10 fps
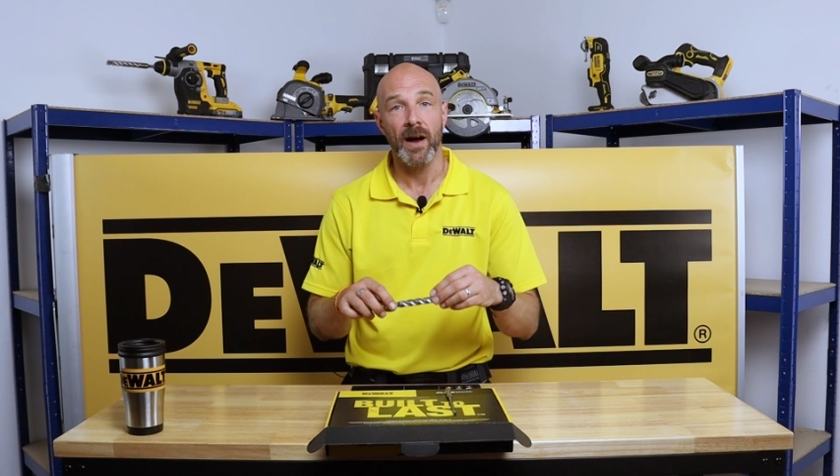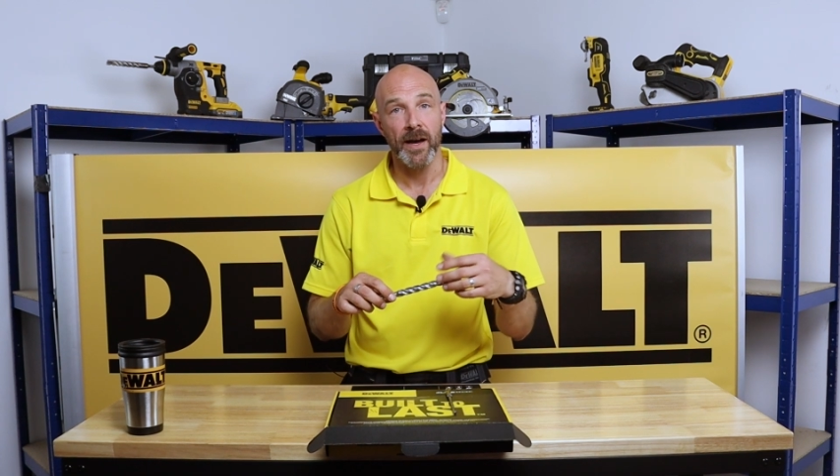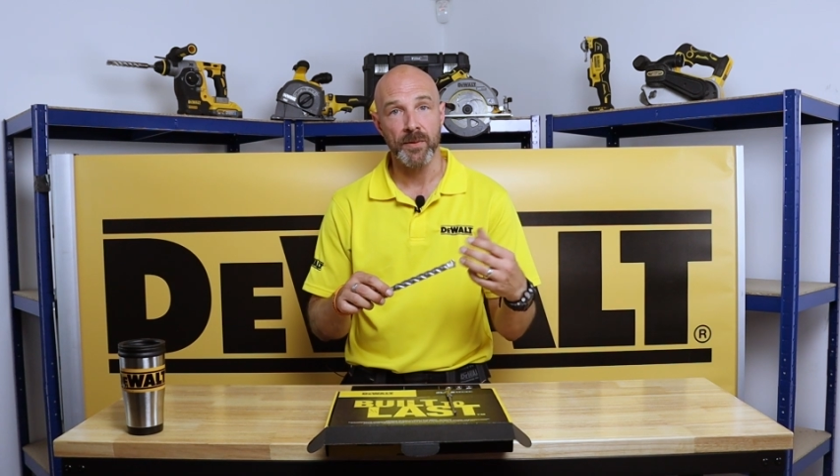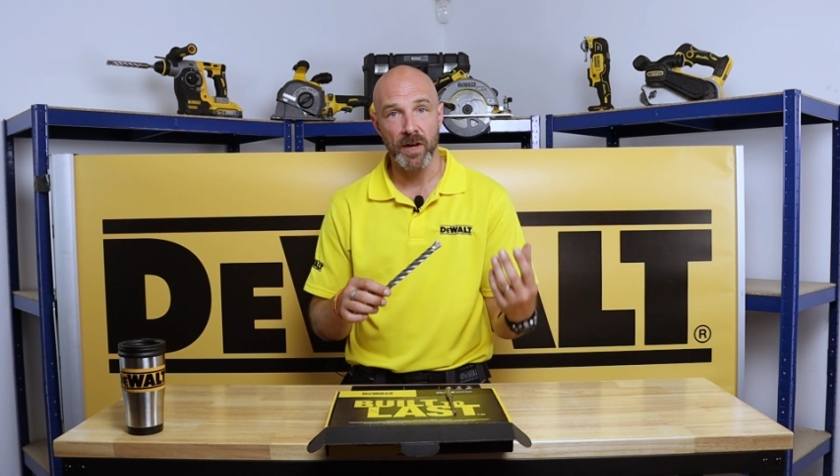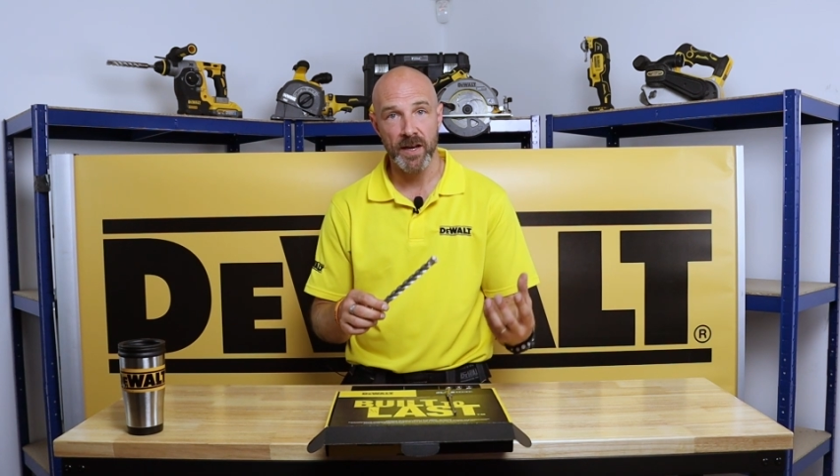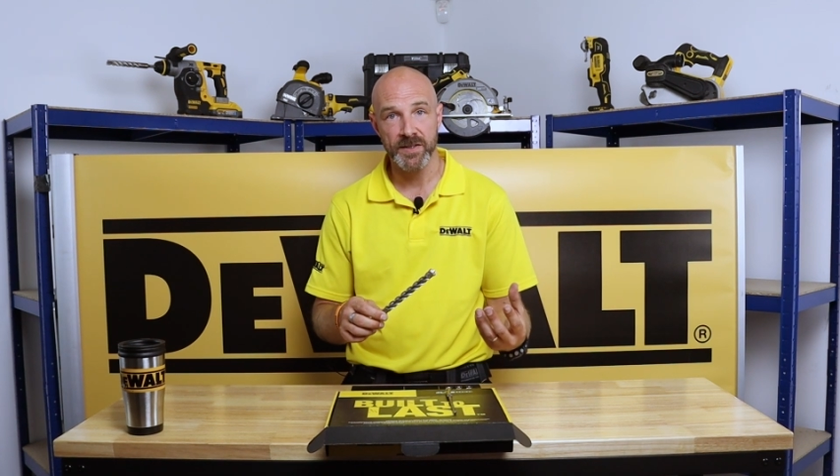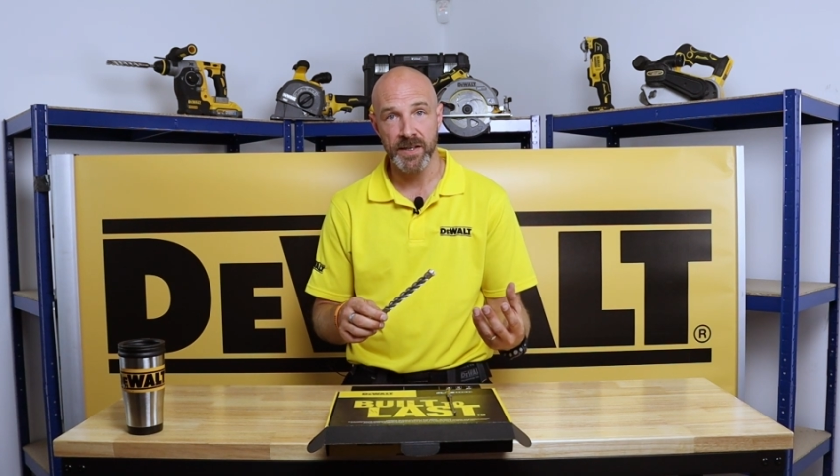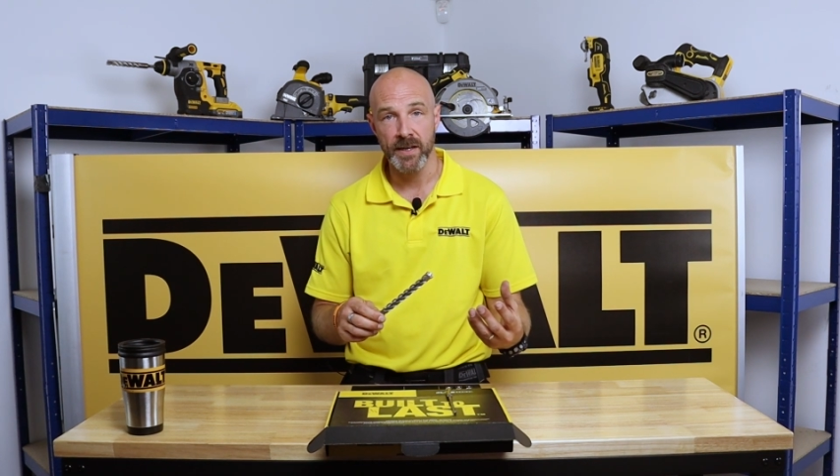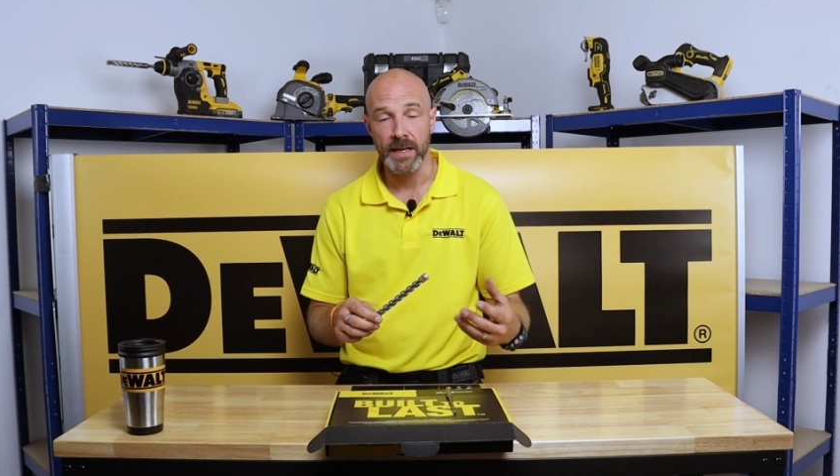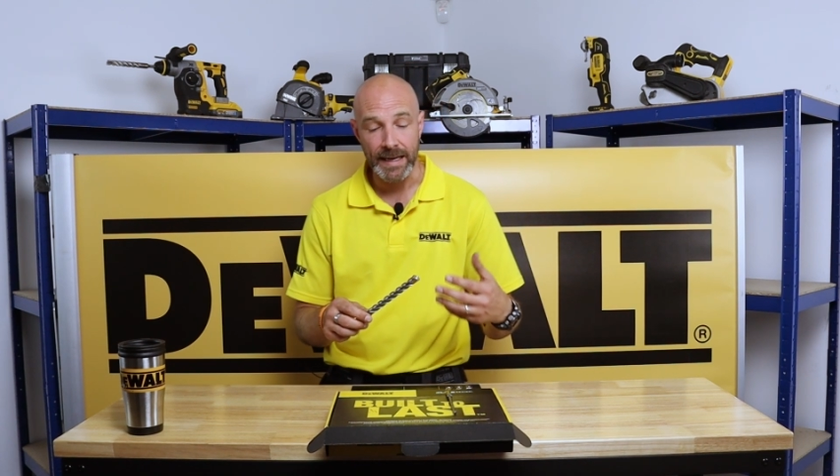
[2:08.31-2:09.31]
iron
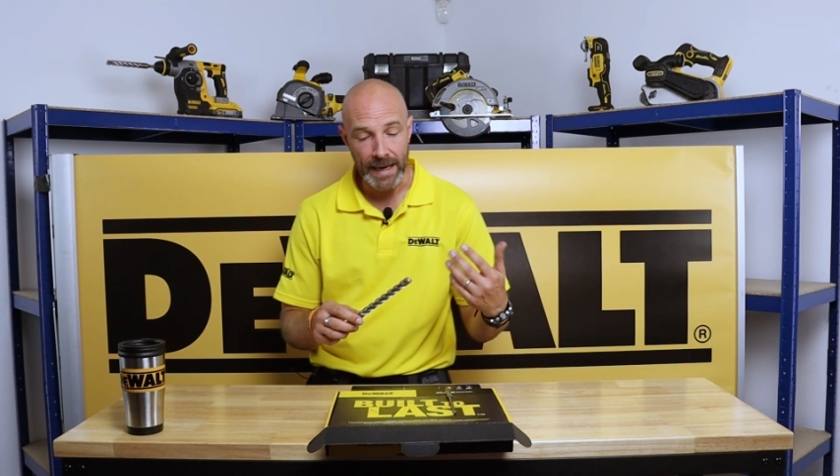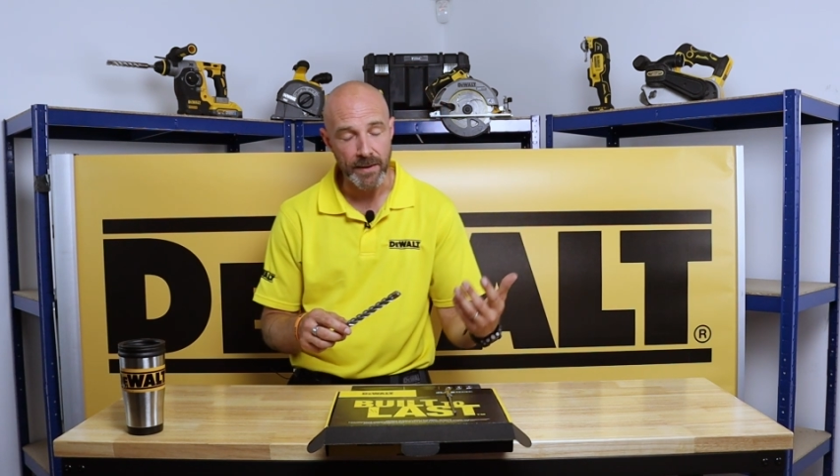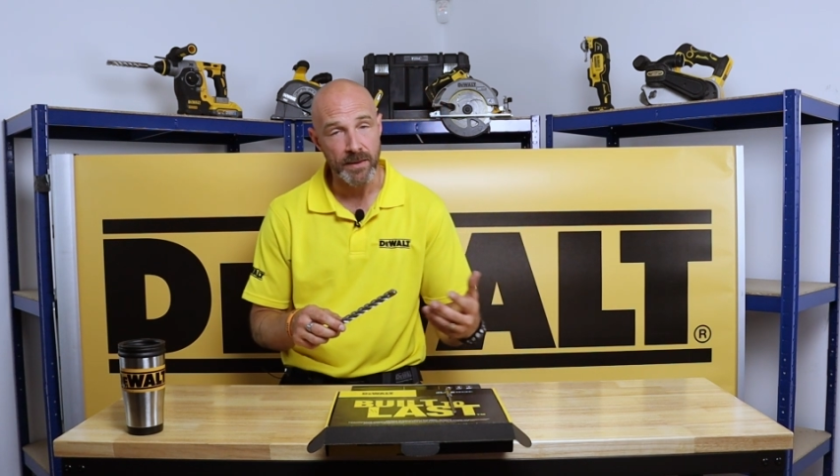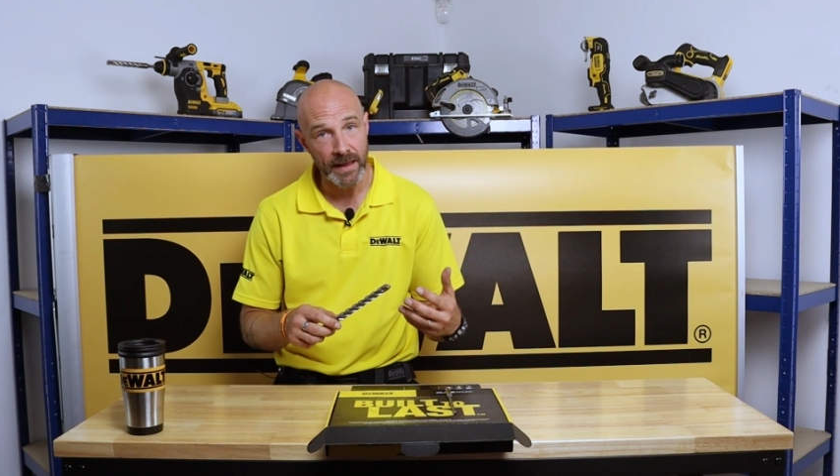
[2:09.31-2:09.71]
blasting, and again,